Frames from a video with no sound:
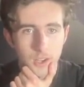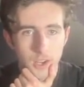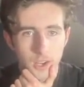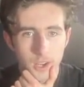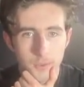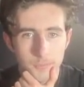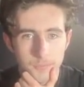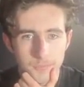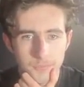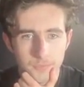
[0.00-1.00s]

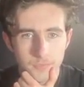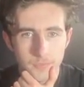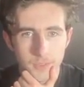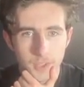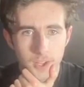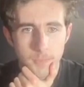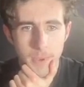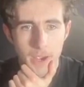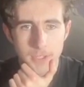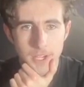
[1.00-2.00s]
Um,
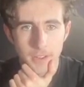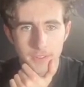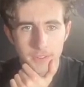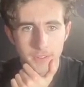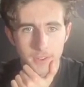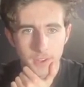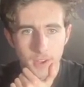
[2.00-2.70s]
about Us.